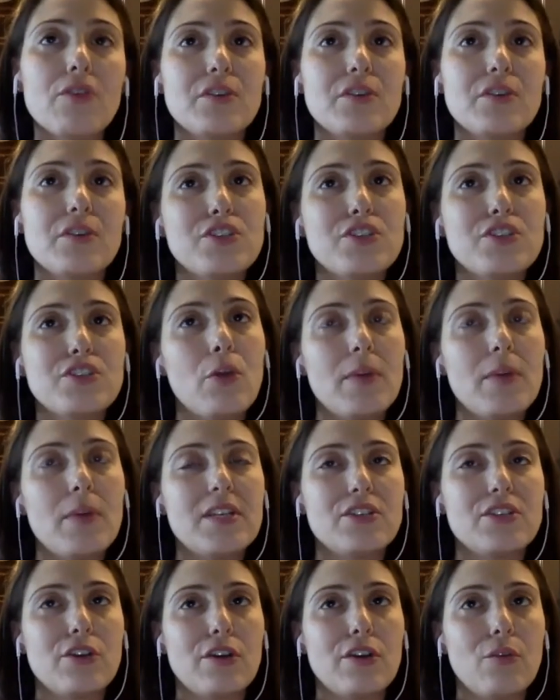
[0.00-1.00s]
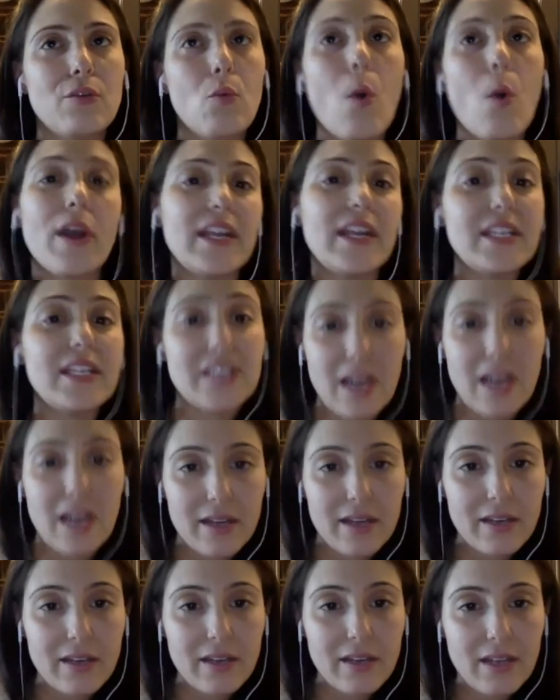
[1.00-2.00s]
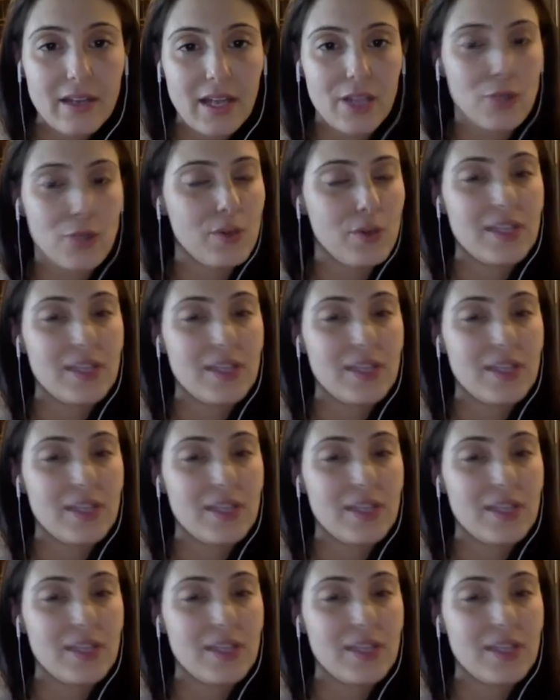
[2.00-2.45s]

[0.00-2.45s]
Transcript: those scobies are one and done, and you can